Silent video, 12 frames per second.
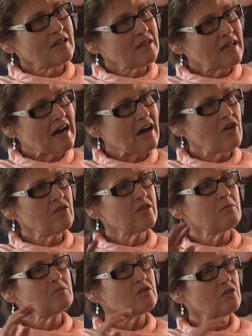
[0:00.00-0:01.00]
allow
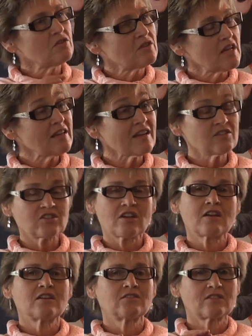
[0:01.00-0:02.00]
them, they can
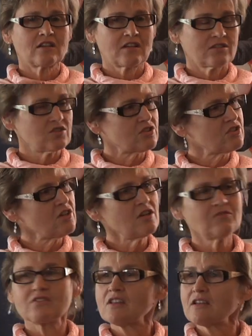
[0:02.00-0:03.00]
change, they can shift,